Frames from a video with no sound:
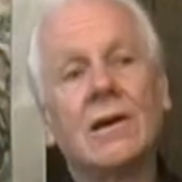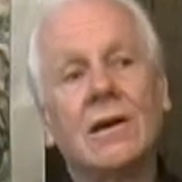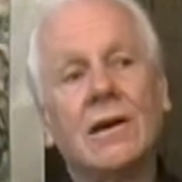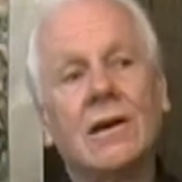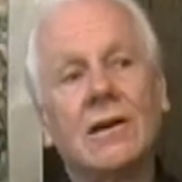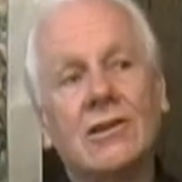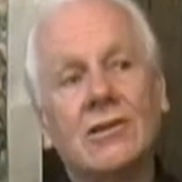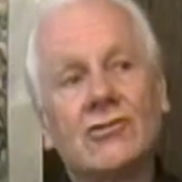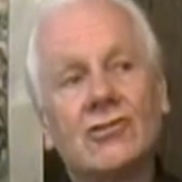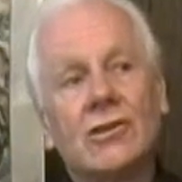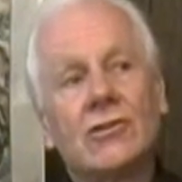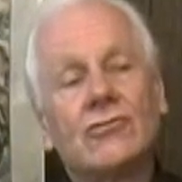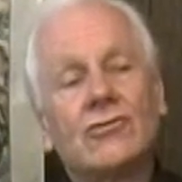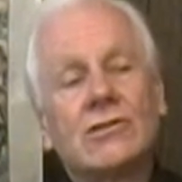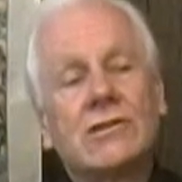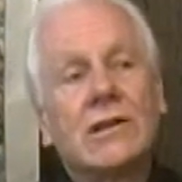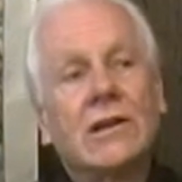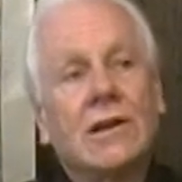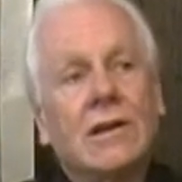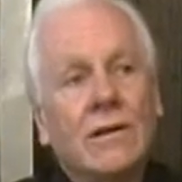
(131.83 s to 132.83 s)
And it's
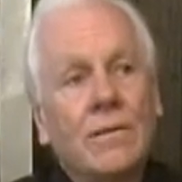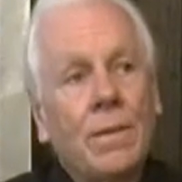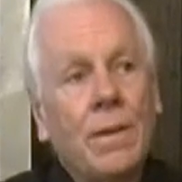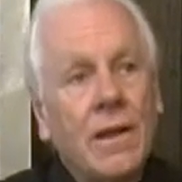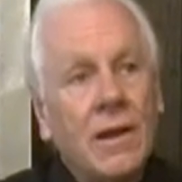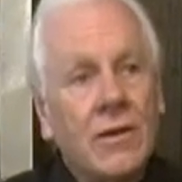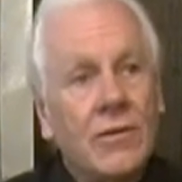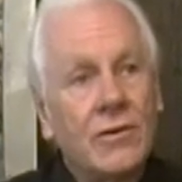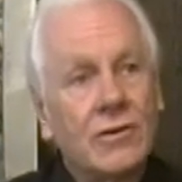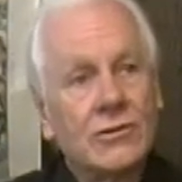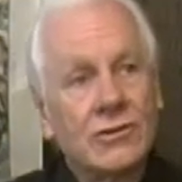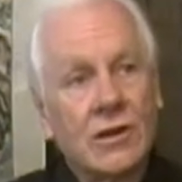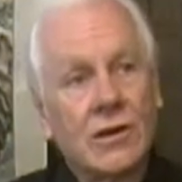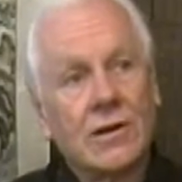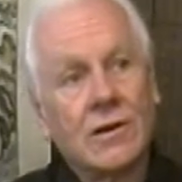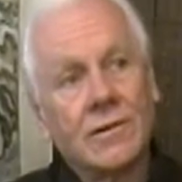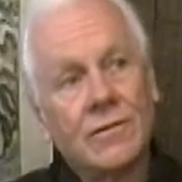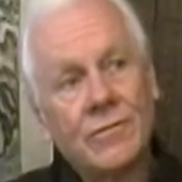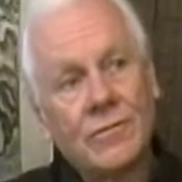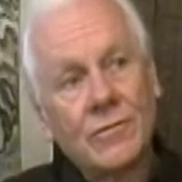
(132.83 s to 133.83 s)
interesting. There's
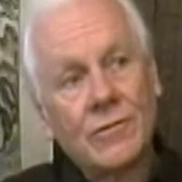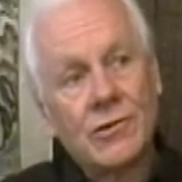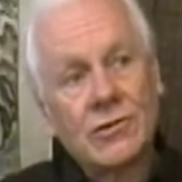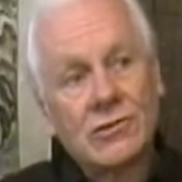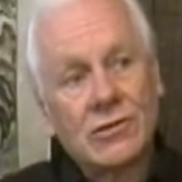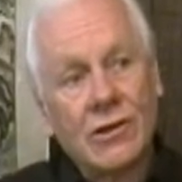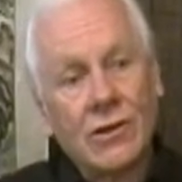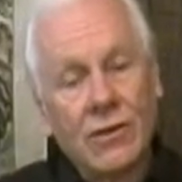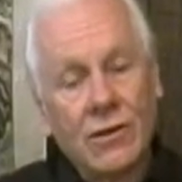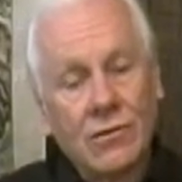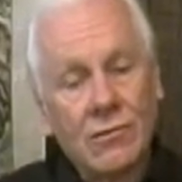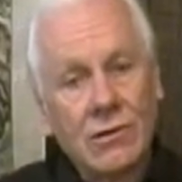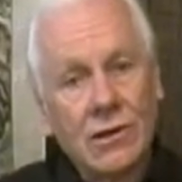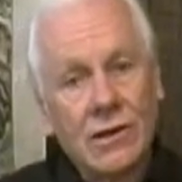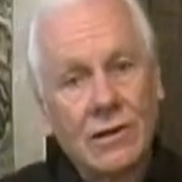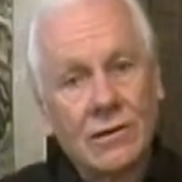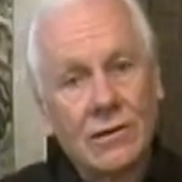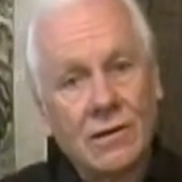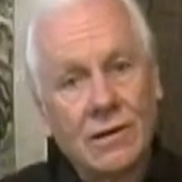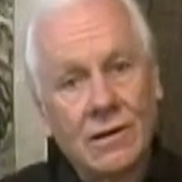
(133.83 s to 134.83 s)
a
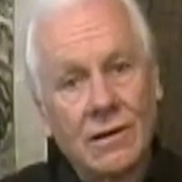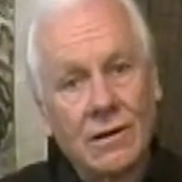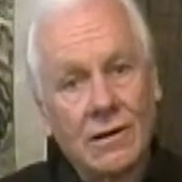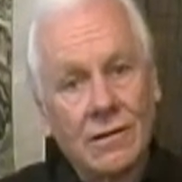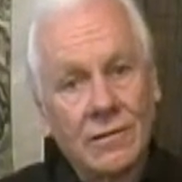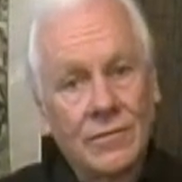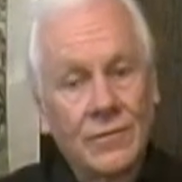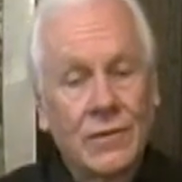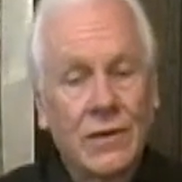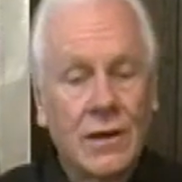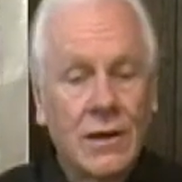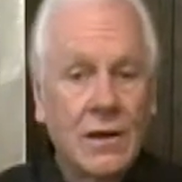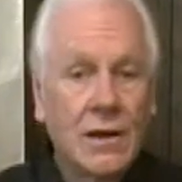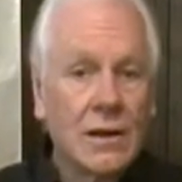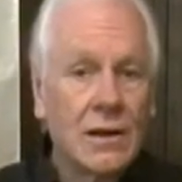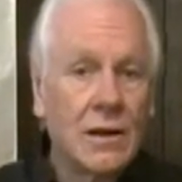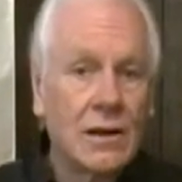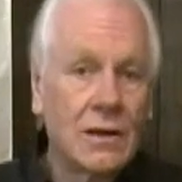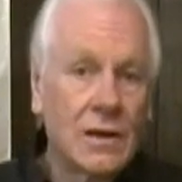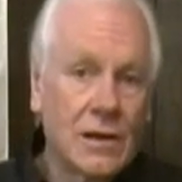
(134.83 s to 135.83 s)
theory out there,
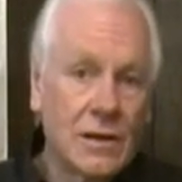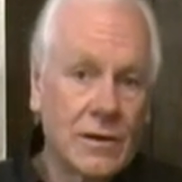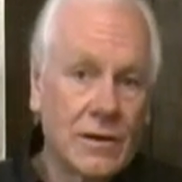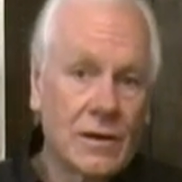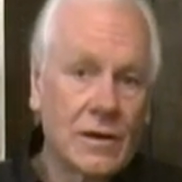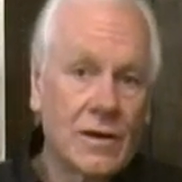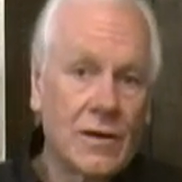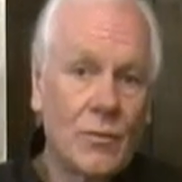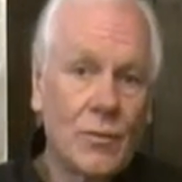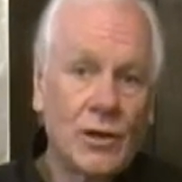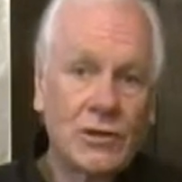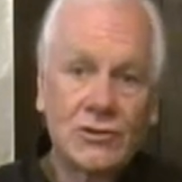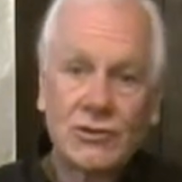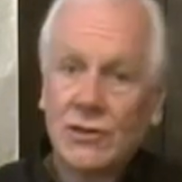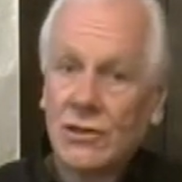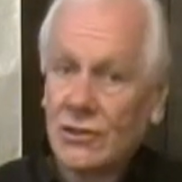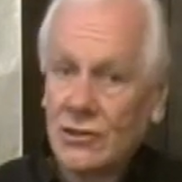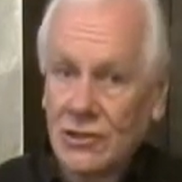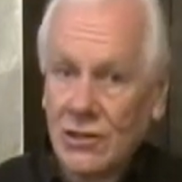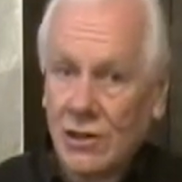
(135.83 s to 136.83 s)
and I think I
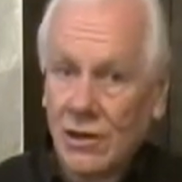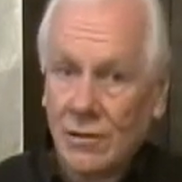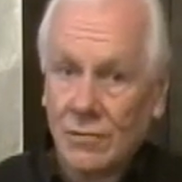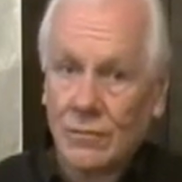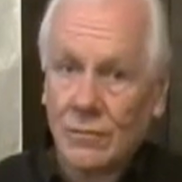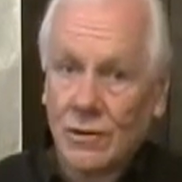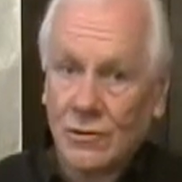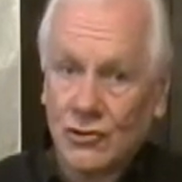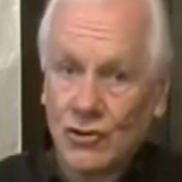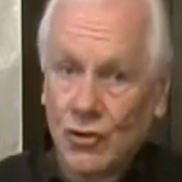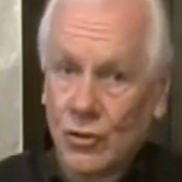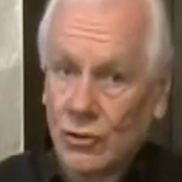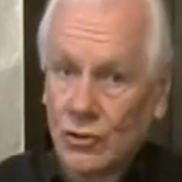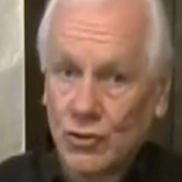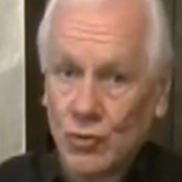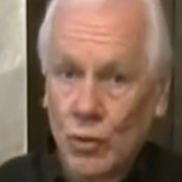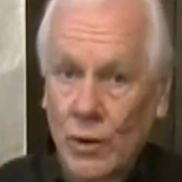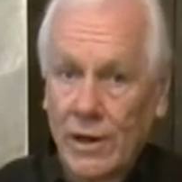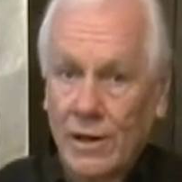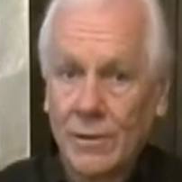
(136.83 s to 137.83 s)
mentioned his name,
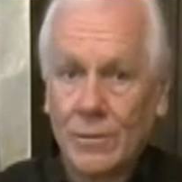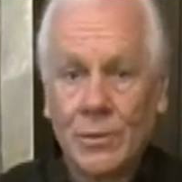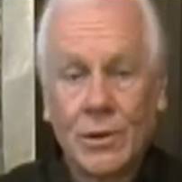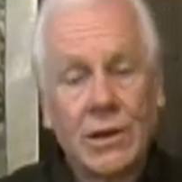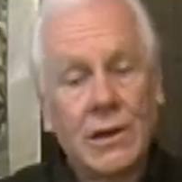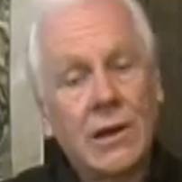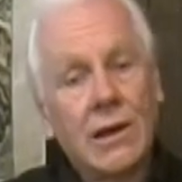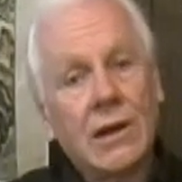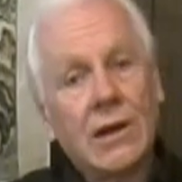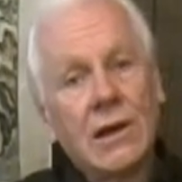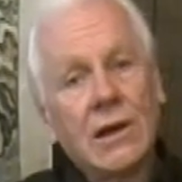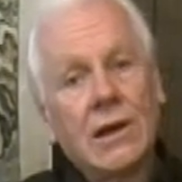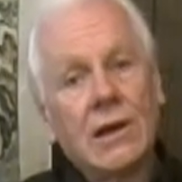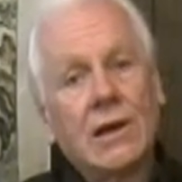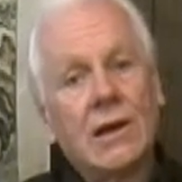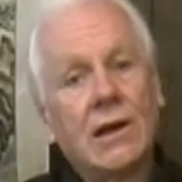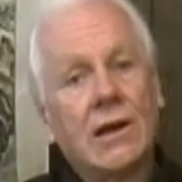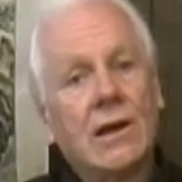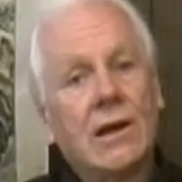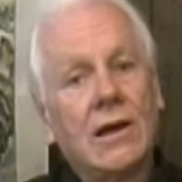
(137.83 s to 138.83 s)
George Webb,
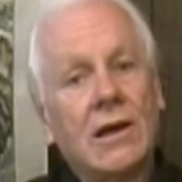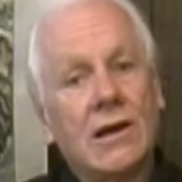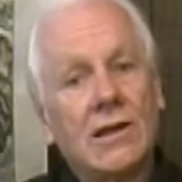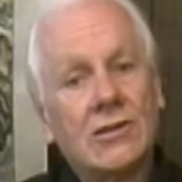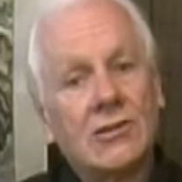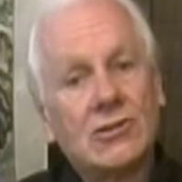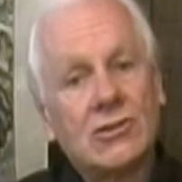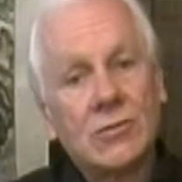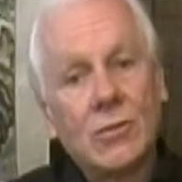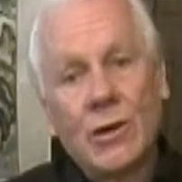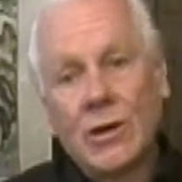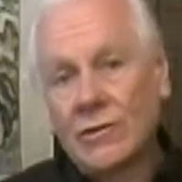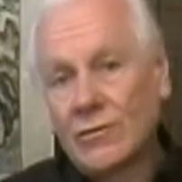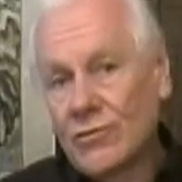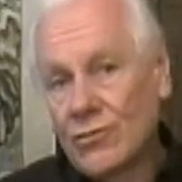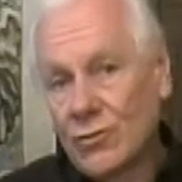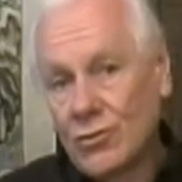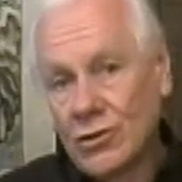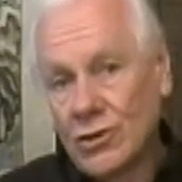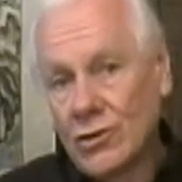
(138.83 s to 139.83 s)
has spent
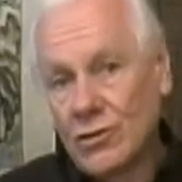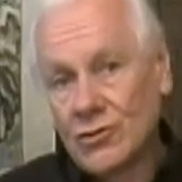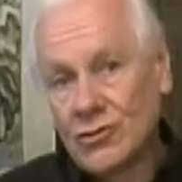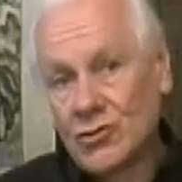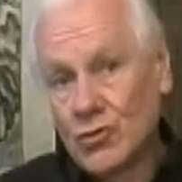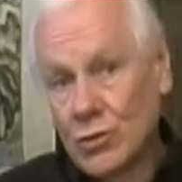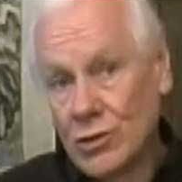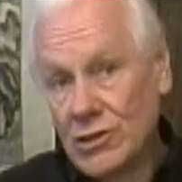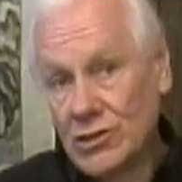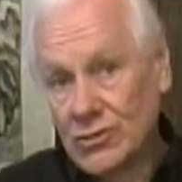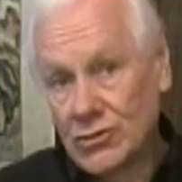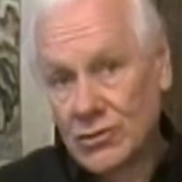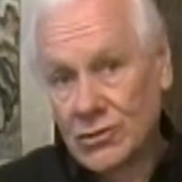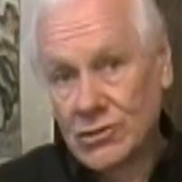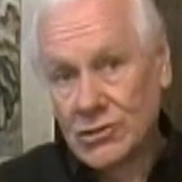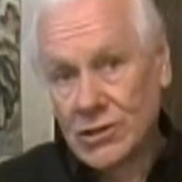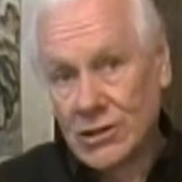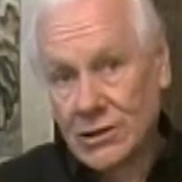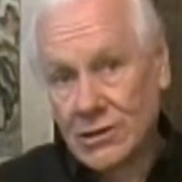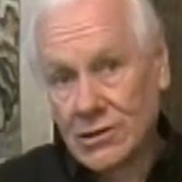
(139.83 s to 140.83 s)
4 years
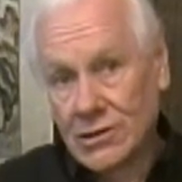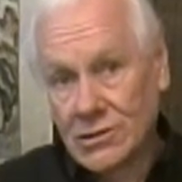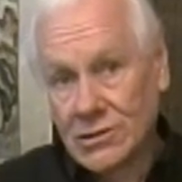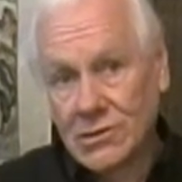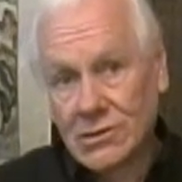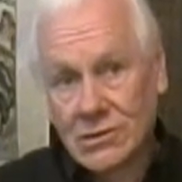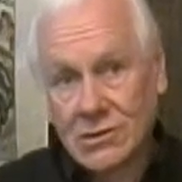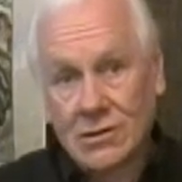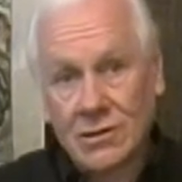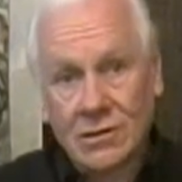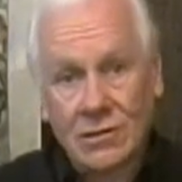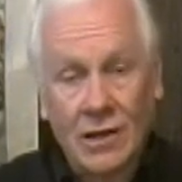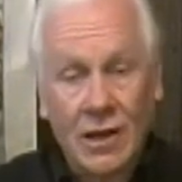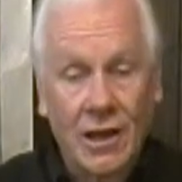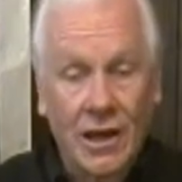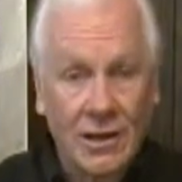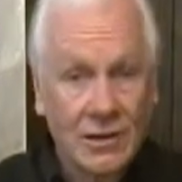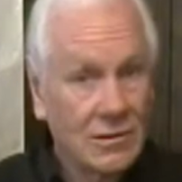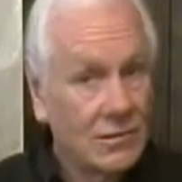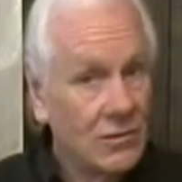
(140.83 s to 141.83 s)
researching this,
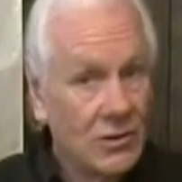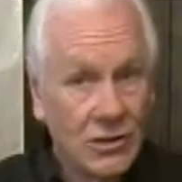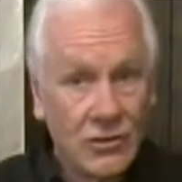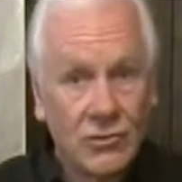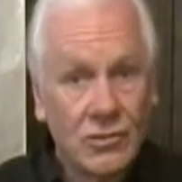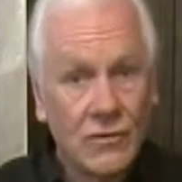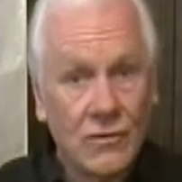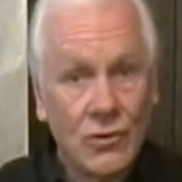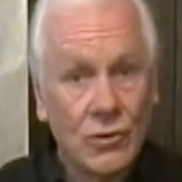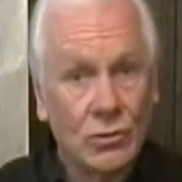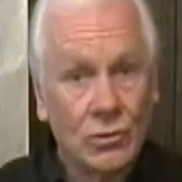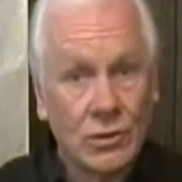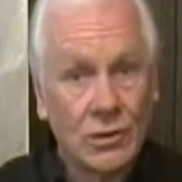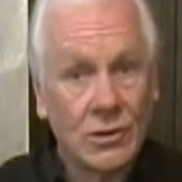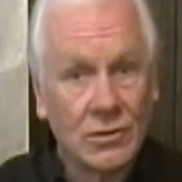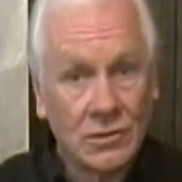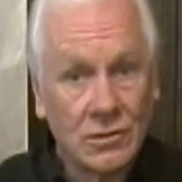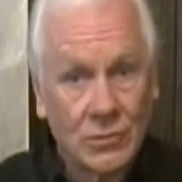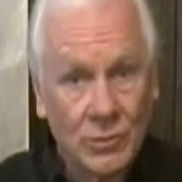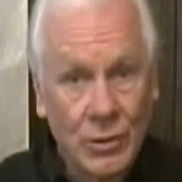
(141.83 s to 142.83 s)

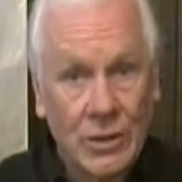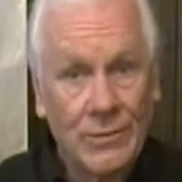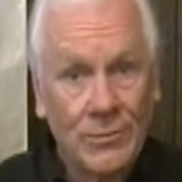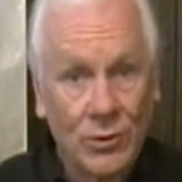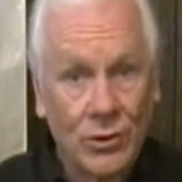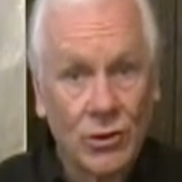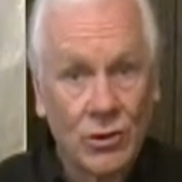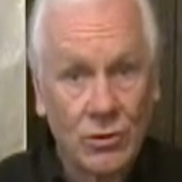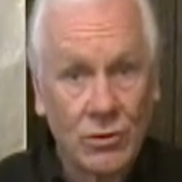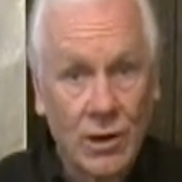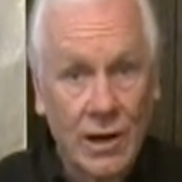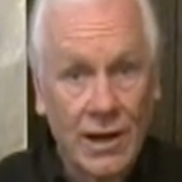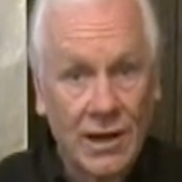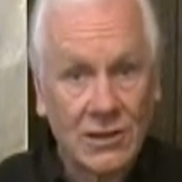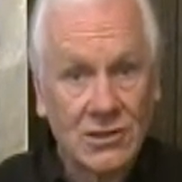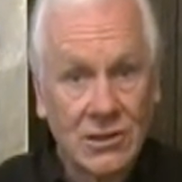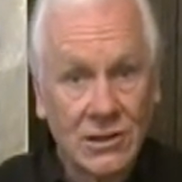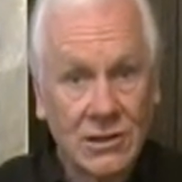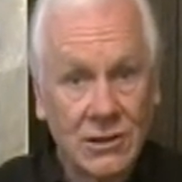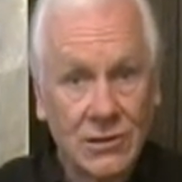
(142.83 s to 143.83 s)
interviewing people who are
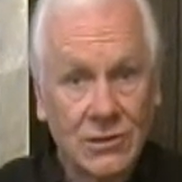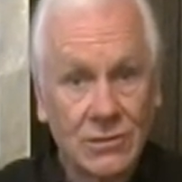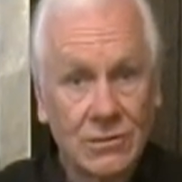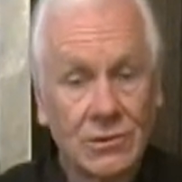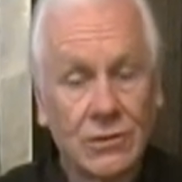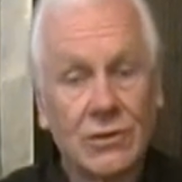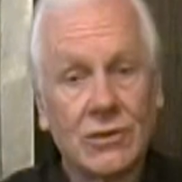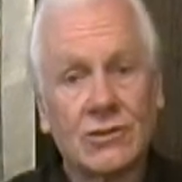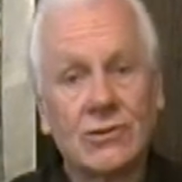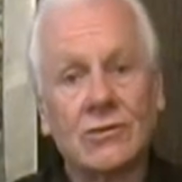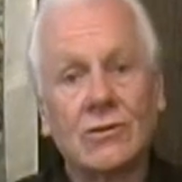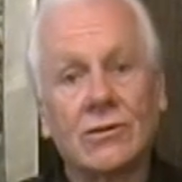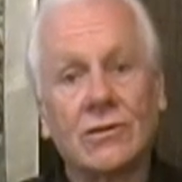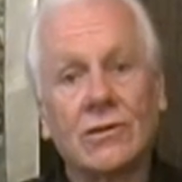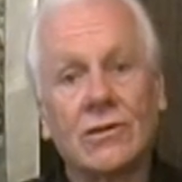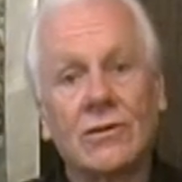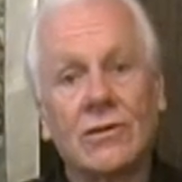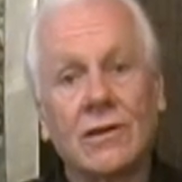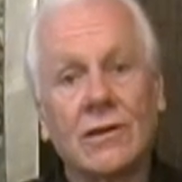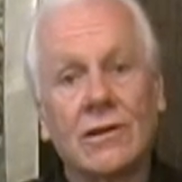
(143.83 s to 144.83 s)
actually doing this
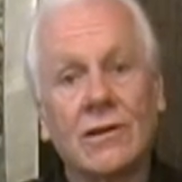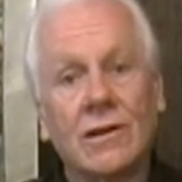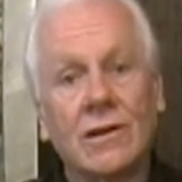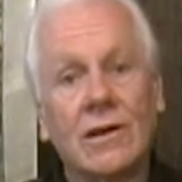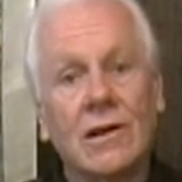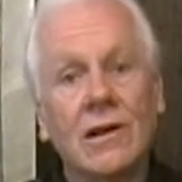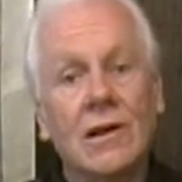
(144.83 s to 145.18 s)
sort of thing.